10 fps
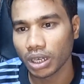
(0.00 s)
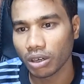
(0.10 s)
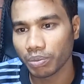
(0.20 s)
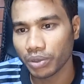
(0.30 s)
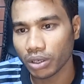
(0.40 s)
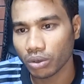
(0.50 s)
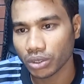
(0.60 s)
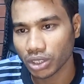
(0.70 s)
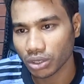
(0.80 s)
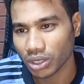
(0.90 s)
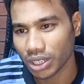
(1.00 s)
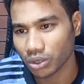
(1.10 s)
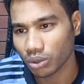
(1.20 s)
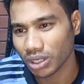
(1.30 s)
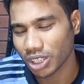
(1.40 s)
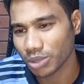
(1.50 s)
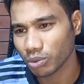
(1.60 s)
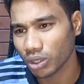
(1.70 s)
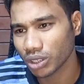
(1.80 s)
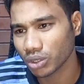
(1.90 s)
of the consumer as well as
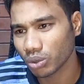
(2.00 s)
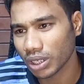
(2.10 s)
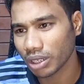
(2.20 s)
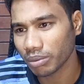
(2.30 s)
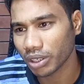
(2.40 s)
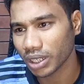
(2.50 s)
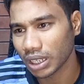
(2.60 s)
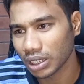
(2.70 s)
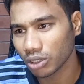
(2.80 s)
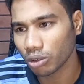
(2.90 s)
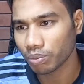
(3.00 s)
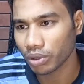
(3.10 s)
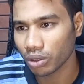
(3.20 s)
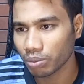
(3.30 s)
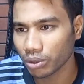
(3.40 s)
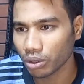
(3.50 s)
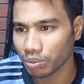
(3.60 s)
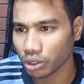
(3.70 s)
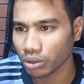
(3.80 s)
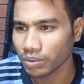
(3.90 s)
smokers will never a healthy op op
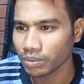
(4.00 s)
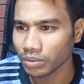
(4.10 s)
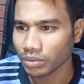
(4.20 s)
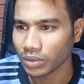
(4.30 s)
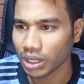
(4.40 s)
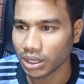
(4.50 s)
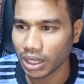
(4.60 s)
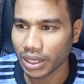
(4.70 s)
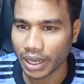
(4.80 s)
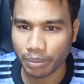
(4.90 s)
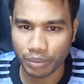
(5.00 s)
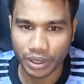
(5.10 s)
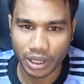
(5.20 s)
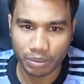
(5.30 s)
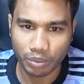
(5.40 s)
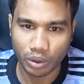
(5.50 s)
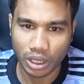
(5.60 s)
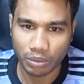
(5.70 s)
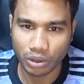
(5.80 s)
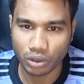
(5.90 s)
option. There have been ample
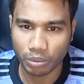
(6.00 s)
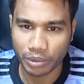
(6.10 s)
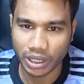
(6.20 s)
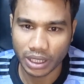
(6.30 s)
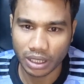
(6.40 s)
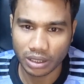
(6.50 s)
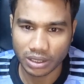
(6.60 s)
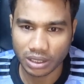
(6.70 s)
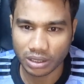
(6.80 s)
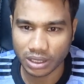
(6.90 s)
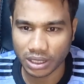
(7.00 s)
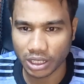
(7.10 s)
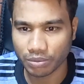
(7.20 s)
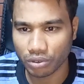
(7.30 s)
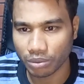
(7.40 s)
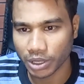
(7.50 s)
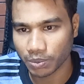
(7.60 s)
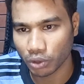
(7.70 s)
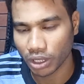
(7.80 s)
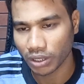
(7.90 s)
amount of medical research that prove
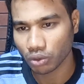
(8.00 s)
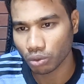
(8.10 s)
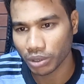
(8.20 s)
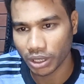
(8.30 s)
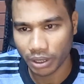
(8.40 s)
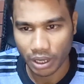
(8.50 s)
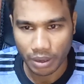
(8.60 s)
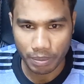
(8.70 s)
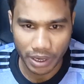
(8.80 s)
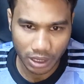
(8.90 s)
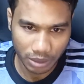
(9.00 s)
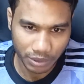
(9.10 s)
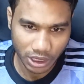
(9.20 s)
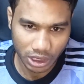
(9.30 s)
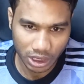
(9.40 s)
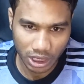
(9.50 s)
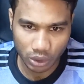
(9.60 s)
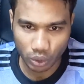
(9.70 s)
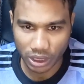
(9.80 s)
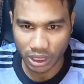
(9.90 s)
smoking to be a bad habit. Uh,
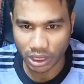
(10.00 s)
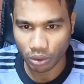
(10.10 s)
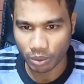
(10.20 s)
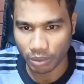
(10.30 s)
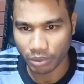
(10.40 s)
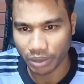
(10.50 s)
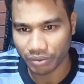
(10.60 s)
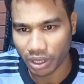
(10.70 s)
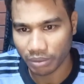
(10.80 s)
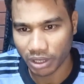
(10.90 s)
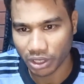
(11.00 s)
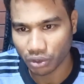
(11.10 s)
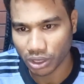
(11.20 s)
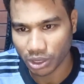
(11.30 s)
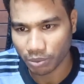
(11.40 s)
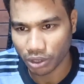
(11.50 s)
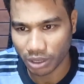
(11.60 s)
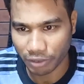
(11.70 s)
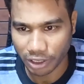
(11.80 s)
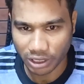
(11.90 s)
tweaking your family travel insurance for
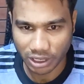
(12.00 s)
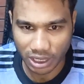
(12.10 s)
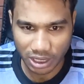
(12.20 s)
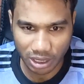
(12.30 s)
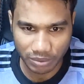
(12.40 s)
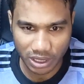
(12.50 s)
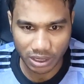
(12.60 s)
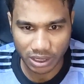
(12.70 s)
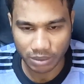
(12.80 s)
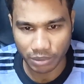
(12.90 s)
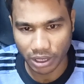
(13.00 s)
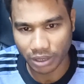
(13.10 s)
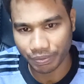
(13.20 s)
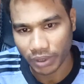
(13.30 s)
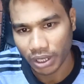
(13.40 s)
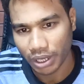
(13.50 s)
different circumstances. Many